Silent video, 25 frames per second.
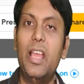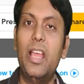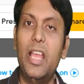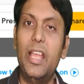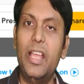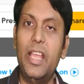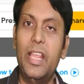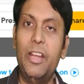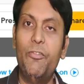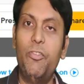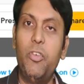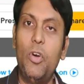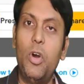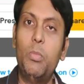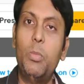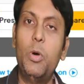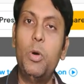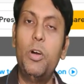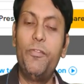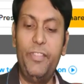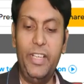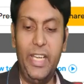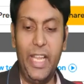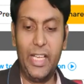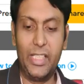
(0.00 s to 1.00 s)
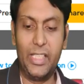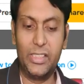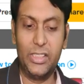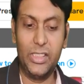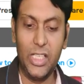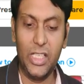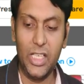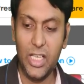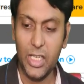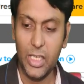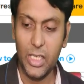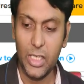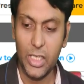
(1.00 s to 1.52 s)
in form of text.
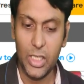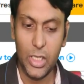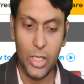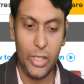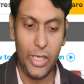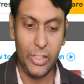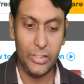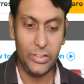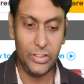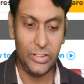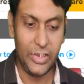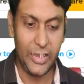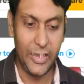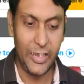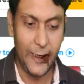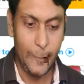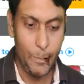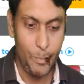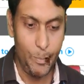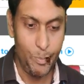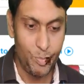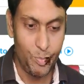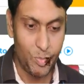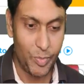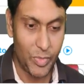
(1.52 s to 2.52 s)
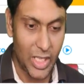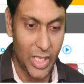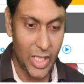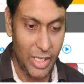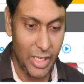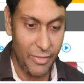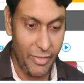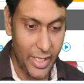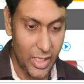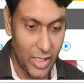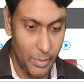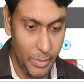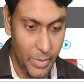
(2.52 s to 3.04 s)
Let's say if I
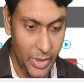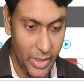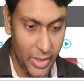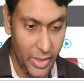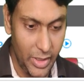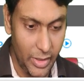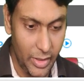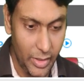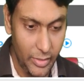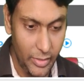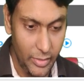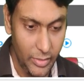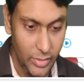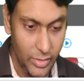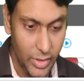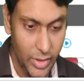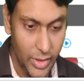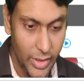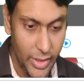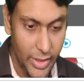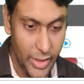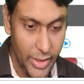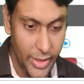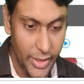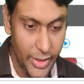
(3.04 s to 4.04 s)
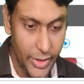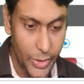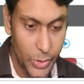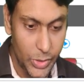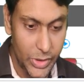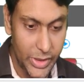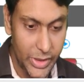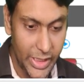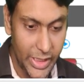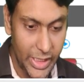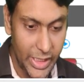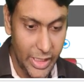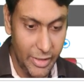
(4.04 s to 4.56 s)
come here, you
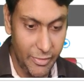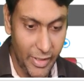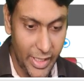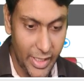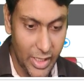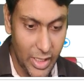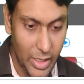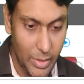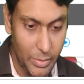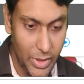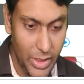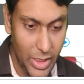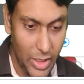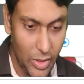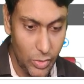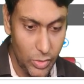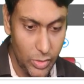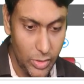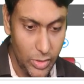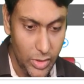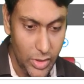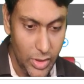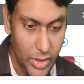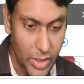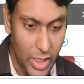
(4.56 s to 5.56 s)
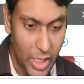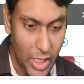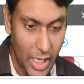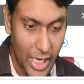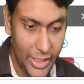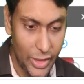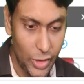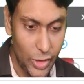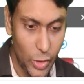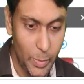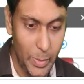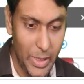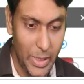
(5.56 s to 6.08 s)
see if I come down, I
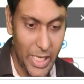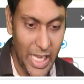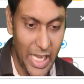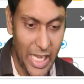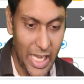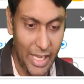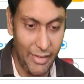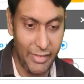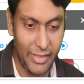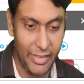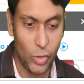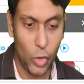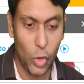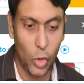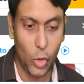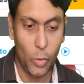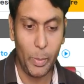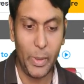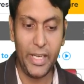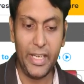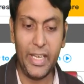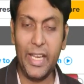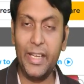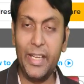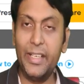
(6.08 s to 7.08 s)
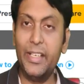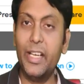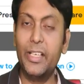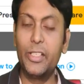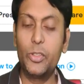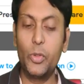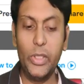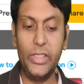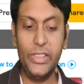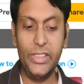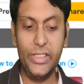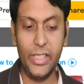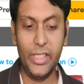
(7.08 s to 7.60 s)
should be having open-ended
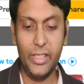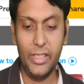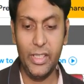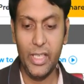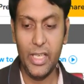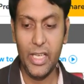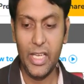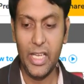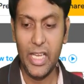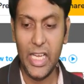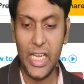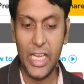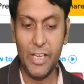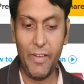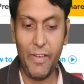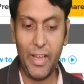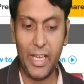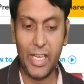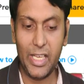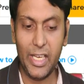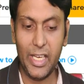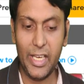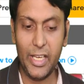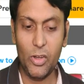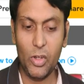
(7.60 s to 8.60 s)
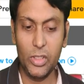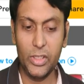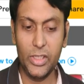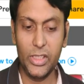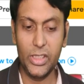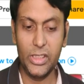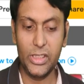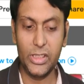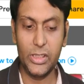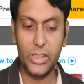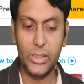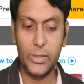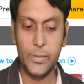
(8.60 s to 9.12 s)
question. If I click on
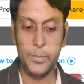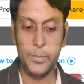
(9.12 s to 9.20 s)
this,